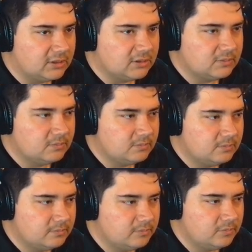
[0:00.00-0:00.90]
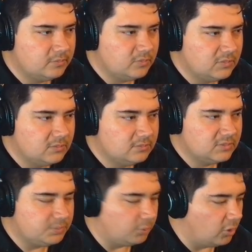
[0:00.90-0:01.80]
going to
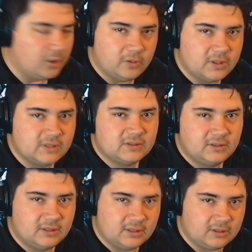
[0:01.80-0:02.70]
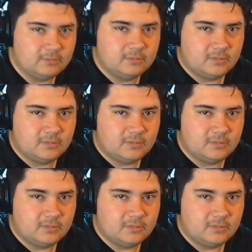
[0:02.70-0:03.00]
spoil the